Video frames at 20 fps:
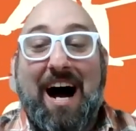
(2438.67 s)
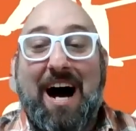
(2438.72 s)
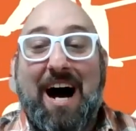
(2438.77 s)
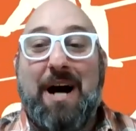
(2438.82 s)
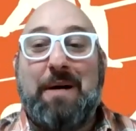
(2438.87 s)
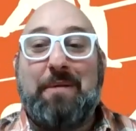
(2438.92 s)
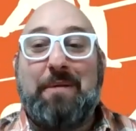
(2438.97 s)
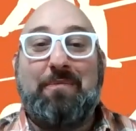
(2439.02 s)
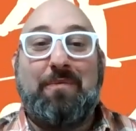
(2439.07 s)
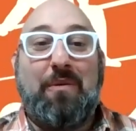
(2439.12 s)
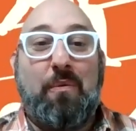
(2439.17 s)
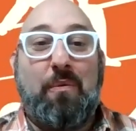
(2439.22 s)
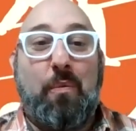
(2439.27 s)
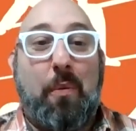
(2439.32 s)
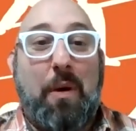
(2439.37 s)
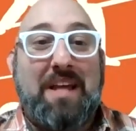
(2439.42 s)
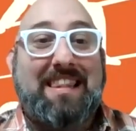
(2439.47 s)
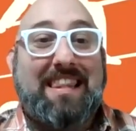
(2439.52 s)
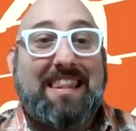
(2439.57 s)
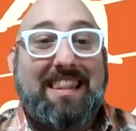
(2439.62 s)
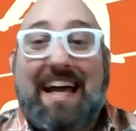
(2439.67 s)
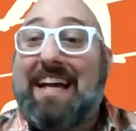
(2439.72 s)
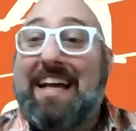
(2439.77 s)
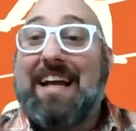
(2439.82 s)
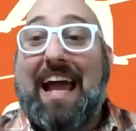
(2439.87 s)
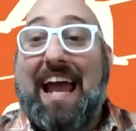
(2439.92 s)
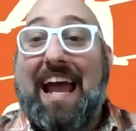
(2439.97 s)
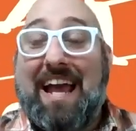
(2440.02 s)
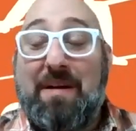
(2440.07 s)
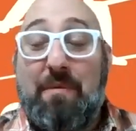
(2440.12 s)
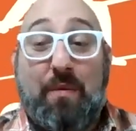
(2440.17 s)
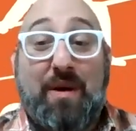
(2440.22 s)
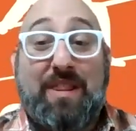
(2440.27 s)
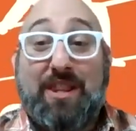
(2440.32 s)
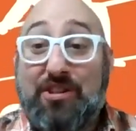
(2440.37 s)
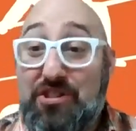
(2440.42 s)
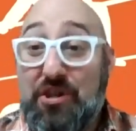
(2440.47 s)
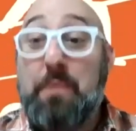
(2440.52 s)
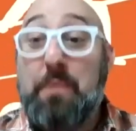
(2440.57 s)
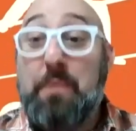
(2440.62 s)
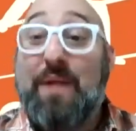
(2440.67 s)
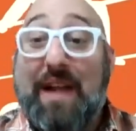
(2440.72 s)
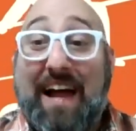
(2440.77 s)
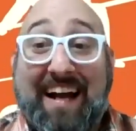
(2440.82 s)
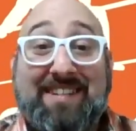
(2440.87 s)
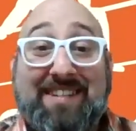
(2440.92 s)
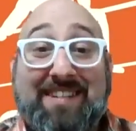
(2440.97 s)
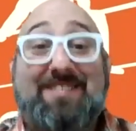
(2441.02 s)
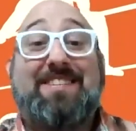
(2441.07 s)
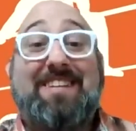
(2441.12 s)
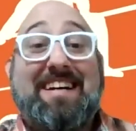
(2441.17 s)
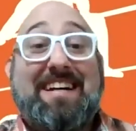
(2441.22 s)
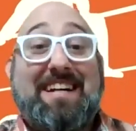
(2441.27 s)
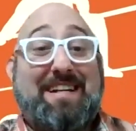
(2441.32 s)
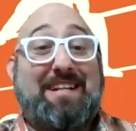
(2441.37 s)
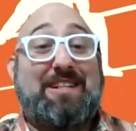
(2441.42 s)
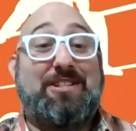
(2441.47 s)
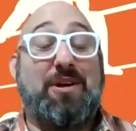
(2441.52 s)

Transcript: with a suplex